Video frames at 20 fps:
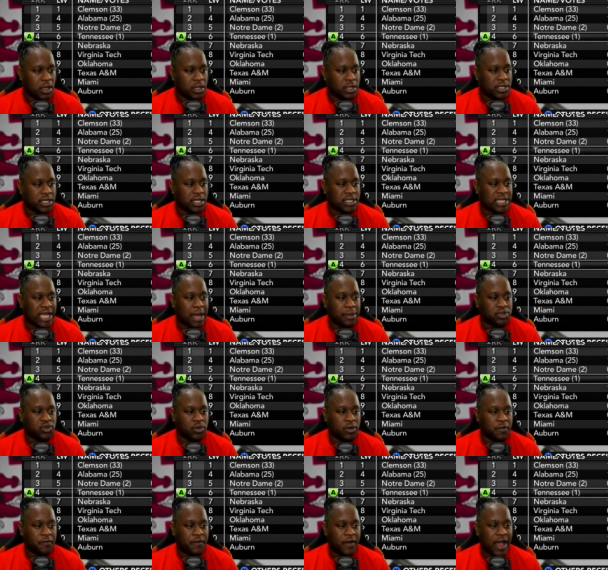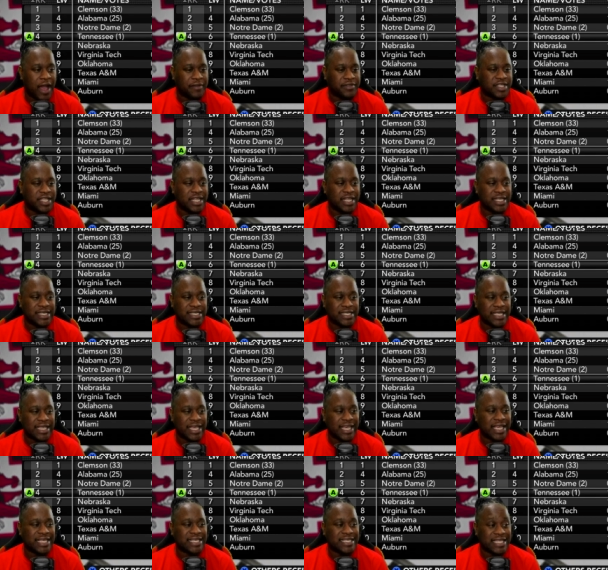to the top 25, Tennessee
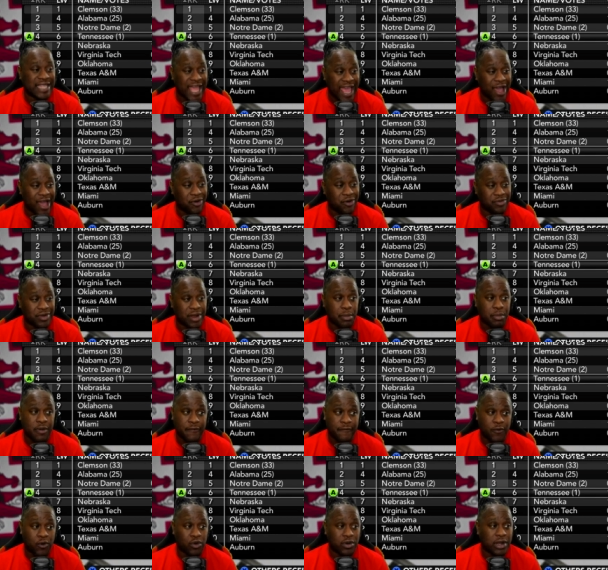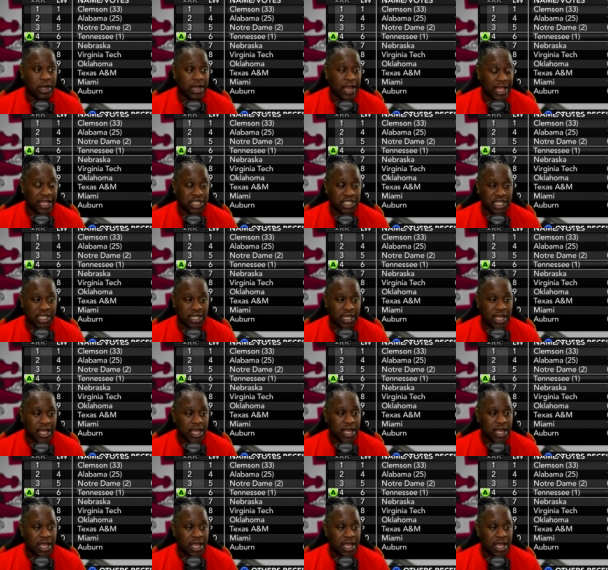is now number four in the nation.